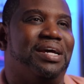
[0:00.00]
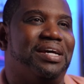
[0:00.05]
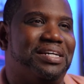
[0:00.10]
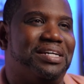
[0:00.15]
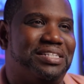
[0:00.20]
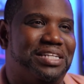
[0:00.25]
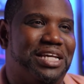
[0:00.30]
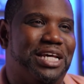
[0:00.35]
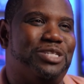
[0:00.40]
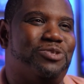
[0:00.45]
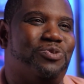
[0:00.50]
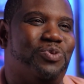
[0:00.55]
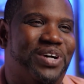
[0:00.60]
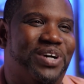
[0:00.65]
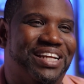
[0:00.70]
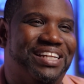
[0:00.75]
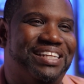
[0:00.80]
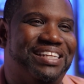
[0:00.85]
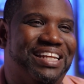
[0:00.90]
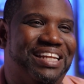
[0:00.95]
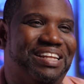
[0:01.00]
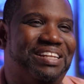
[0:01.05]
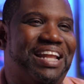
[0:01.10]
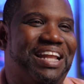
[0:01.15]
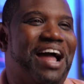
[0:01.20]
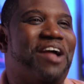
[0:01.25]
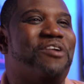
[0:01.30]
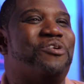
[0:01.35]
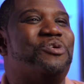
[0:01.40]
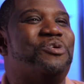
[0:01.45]
because guess what? The
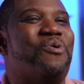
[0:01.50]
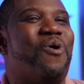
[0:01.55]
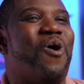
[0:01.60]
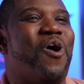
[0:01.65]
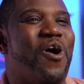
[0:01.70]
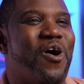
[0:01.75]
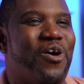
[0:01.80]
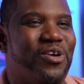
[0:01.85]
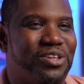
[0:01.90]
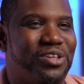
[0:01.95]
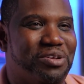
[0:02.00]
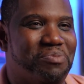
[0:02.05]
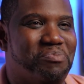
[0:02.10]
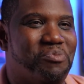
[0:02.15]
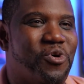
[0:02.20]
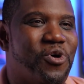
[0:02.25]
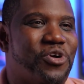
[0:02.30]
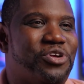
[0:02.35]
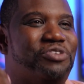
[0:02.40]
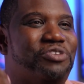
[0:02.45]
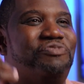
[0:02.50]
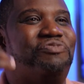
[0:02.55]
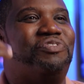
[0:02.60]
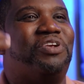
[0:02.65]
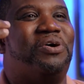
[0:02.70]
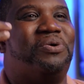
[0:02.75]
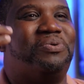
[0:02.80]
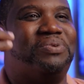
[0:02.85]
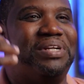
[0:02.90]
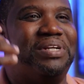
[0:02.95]
lighter you are, the more you float